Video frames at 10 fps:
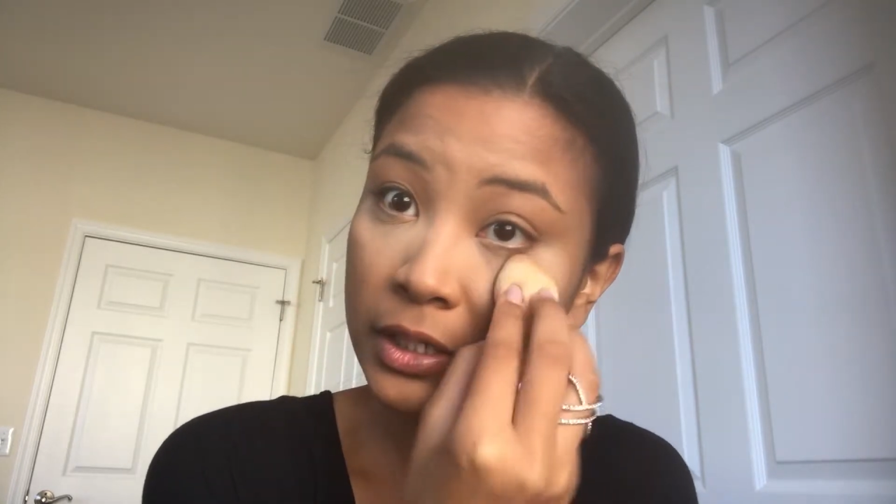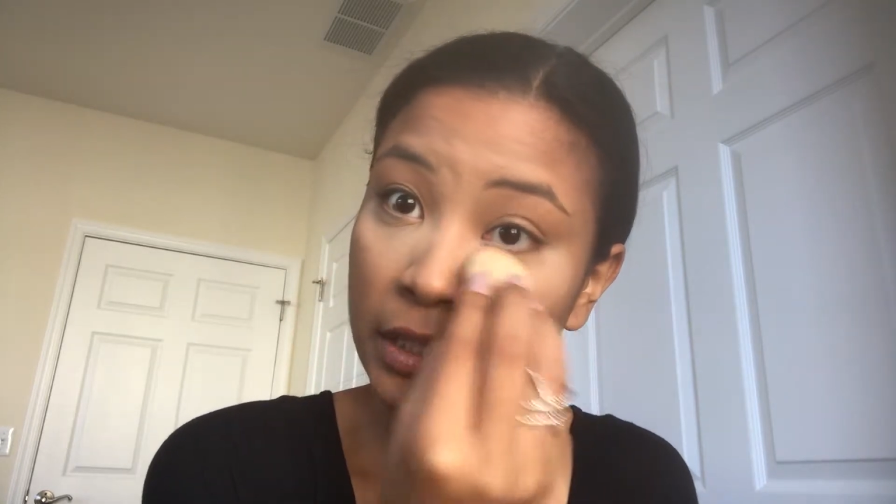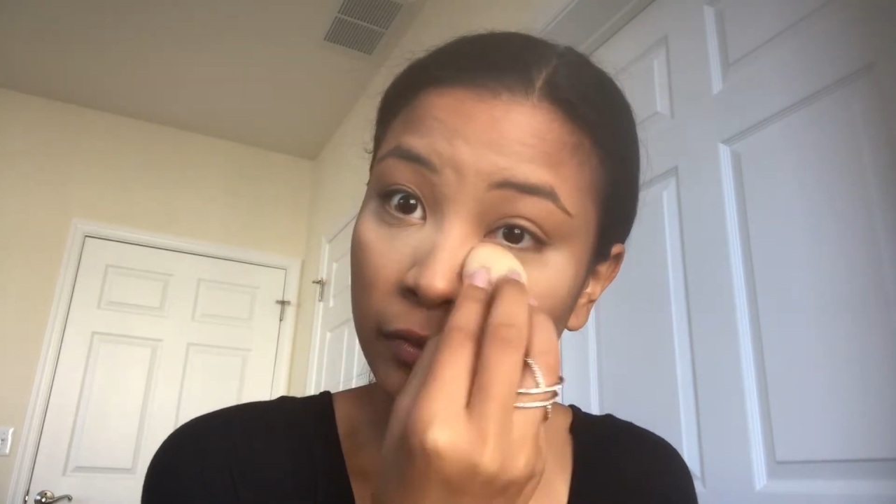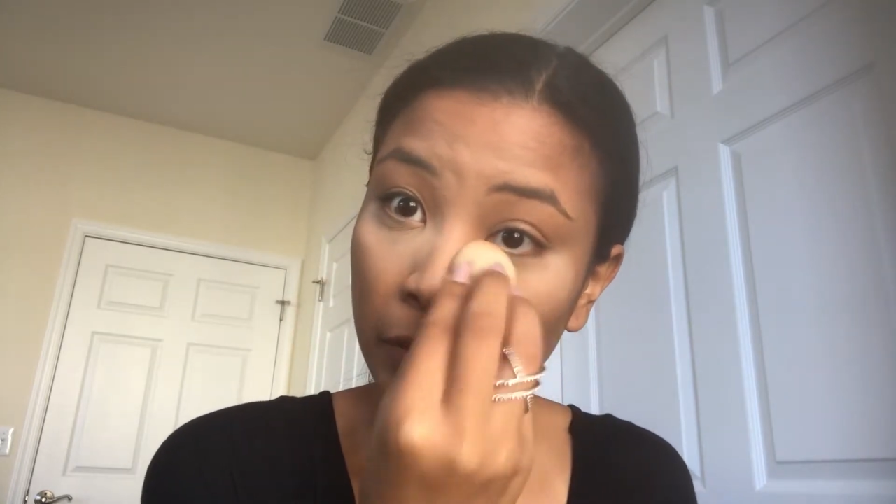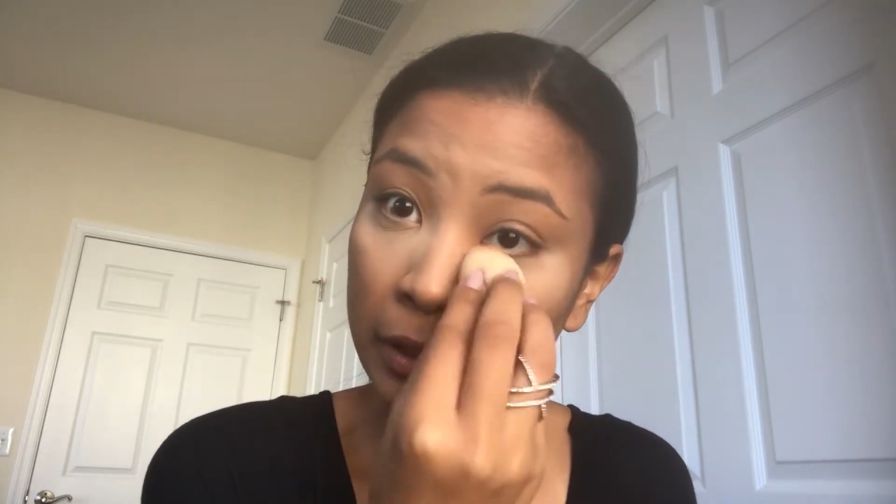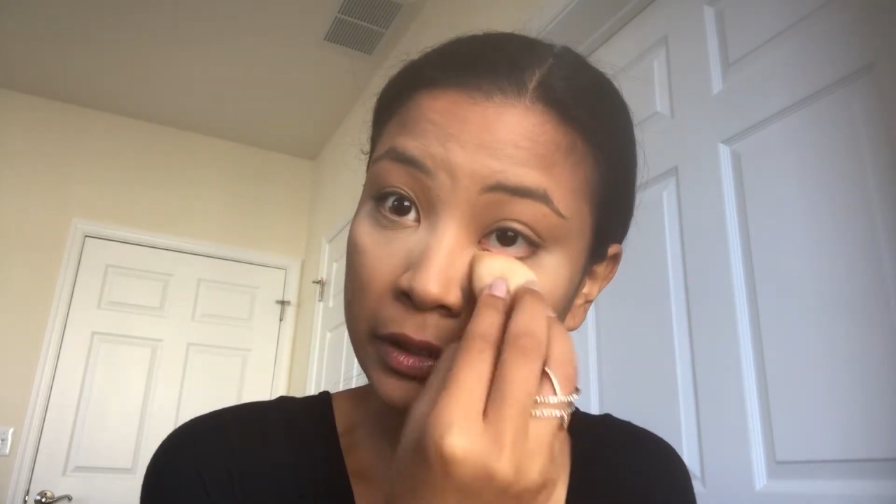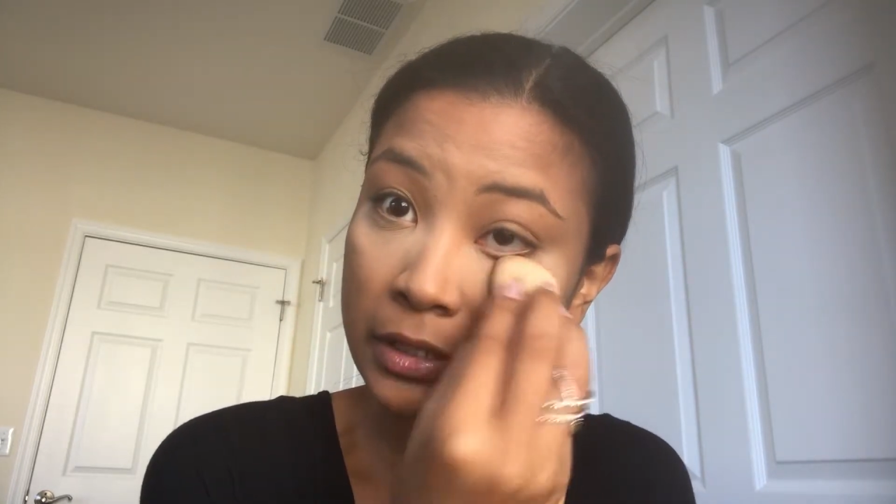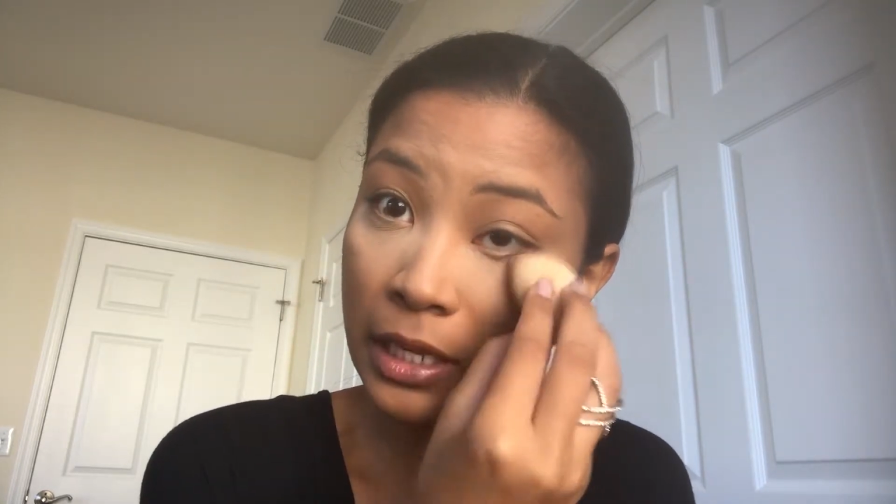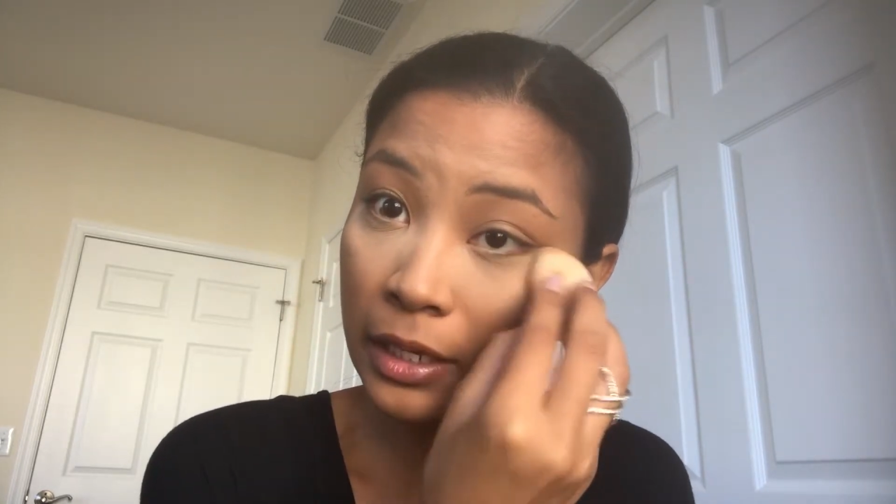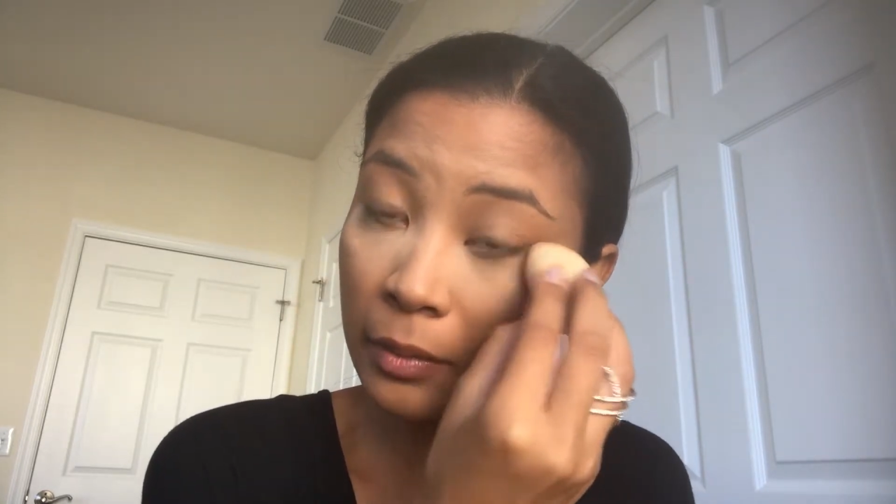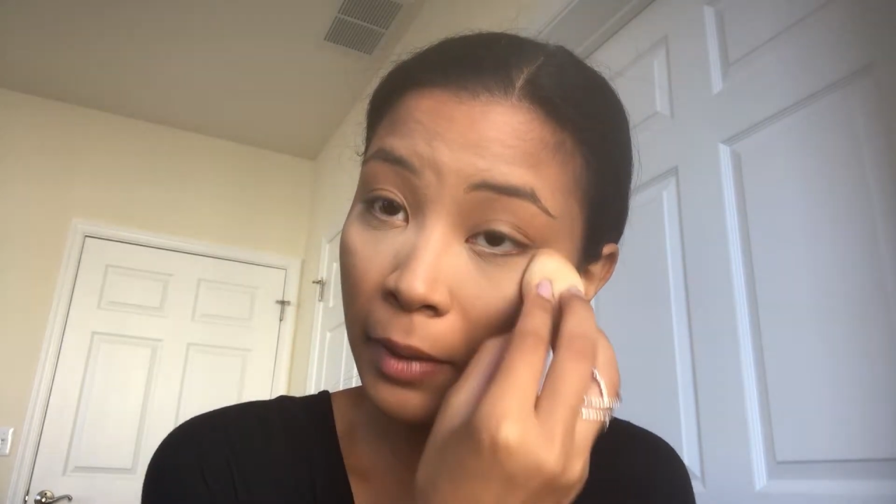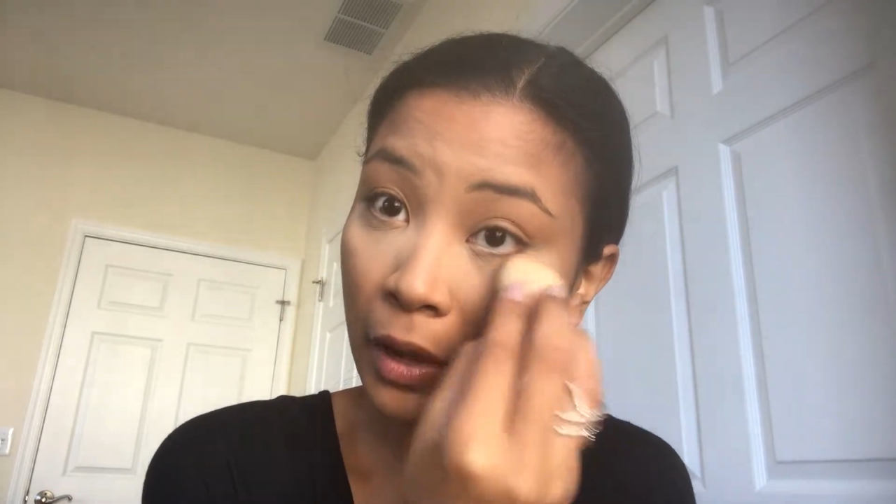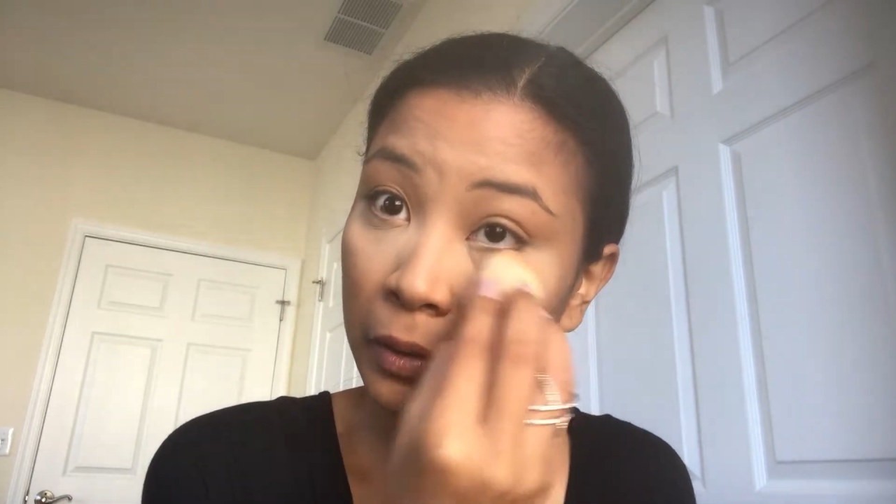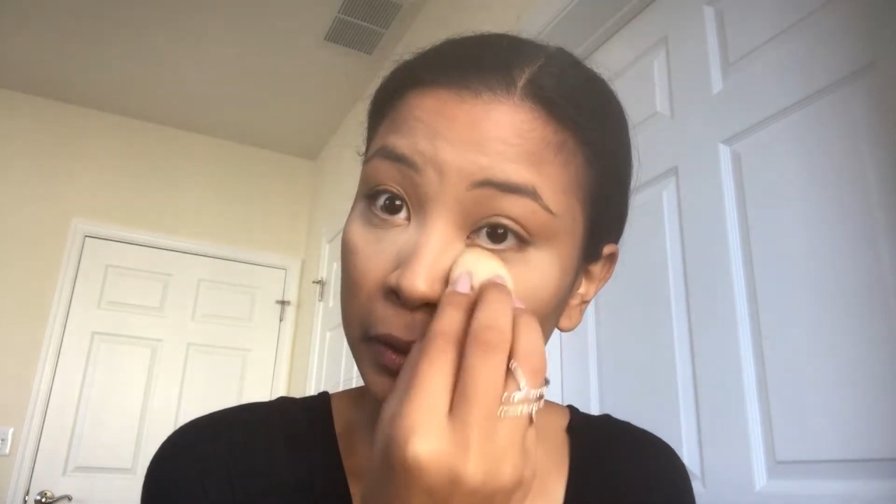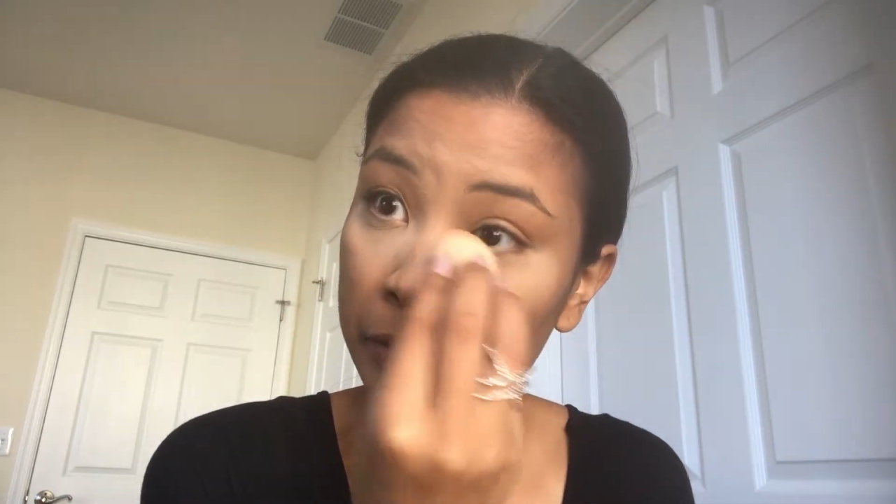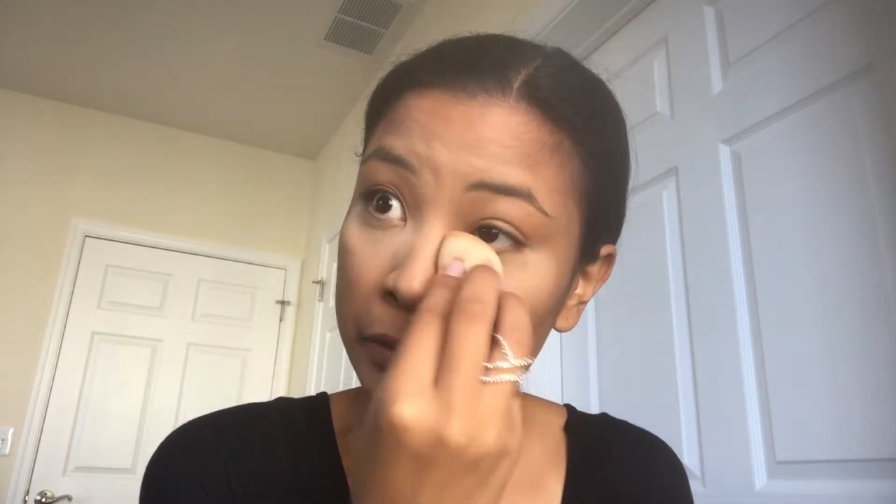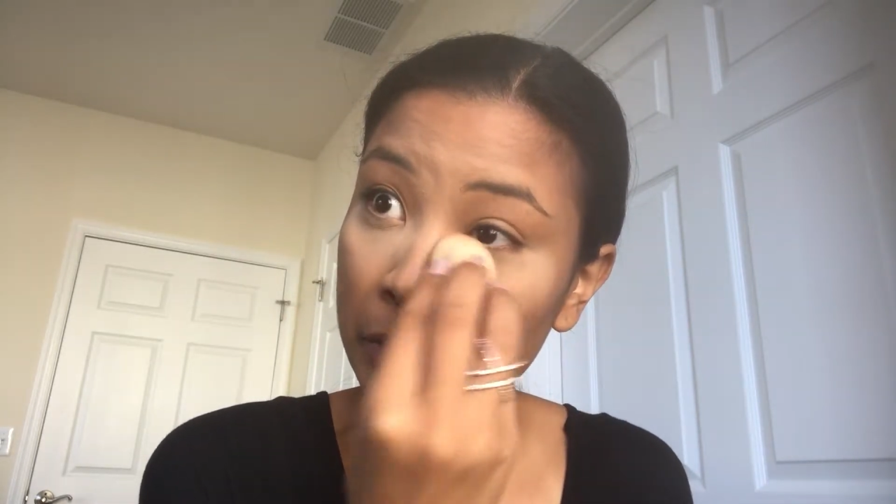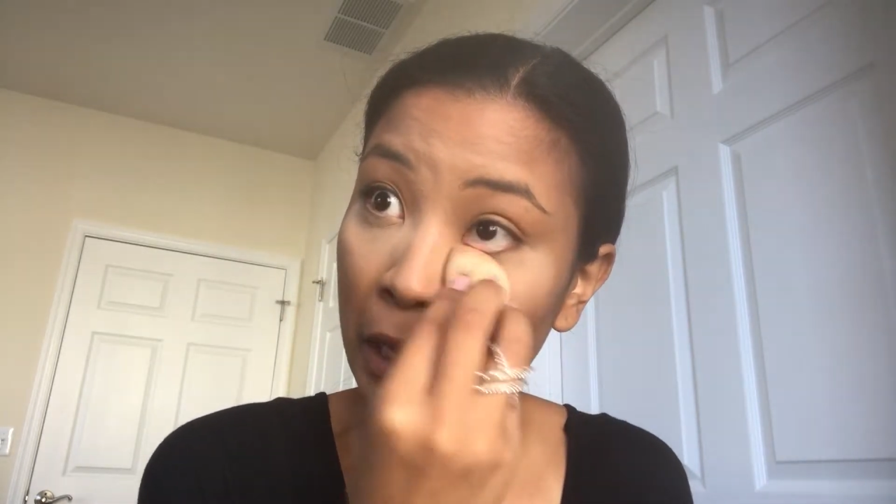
different setting powders,